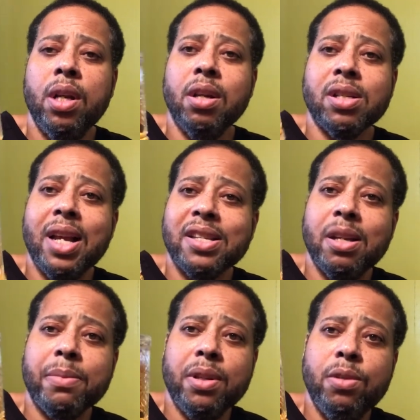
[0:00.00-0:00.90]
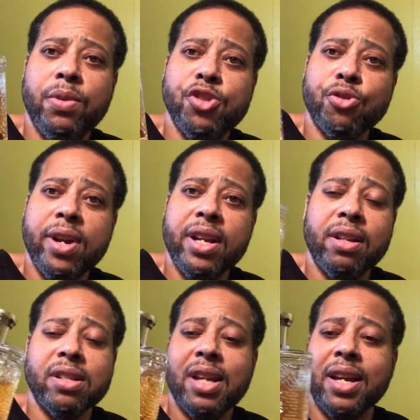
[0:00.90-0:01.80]
Looks like something you would drink.
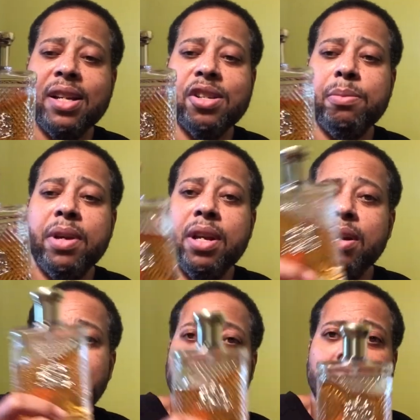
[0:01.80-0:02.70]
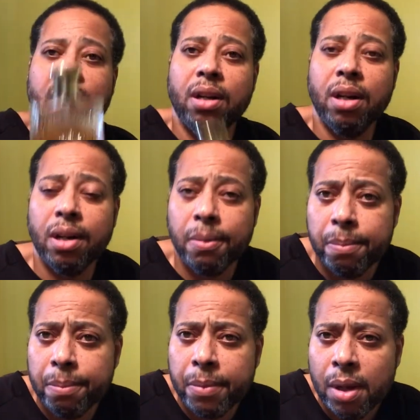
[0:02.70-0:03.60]
Looks like it should be in a, in a
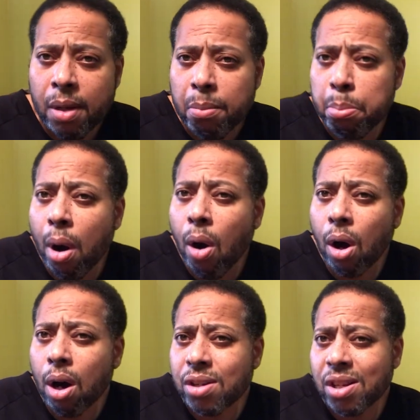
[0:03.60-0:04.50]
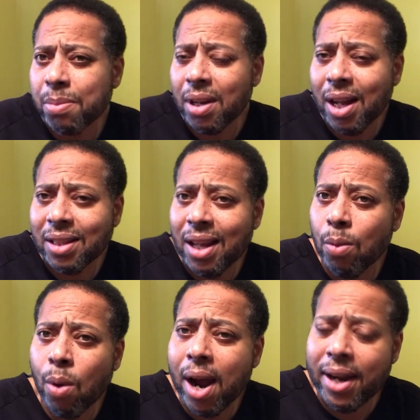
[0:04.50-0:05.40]
uh, bar or something like that, a
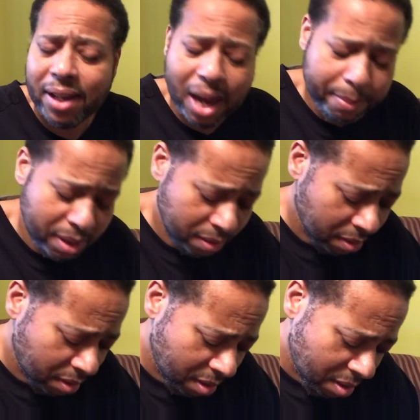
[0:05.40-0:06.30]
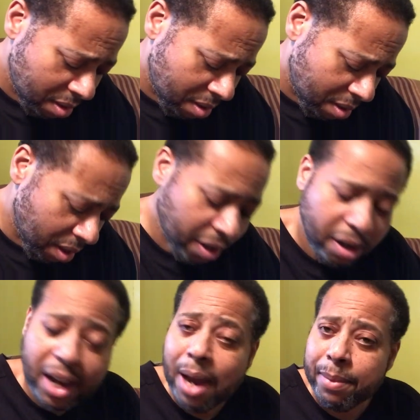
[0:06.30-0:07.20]
wine cabinet, liquor
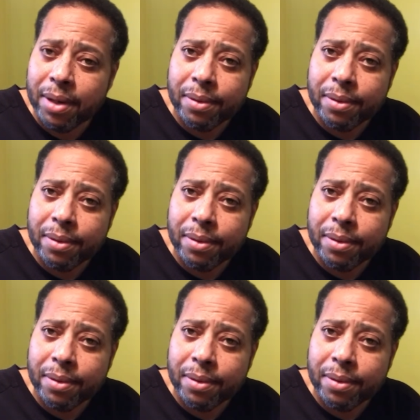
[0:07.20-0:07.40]
cabinet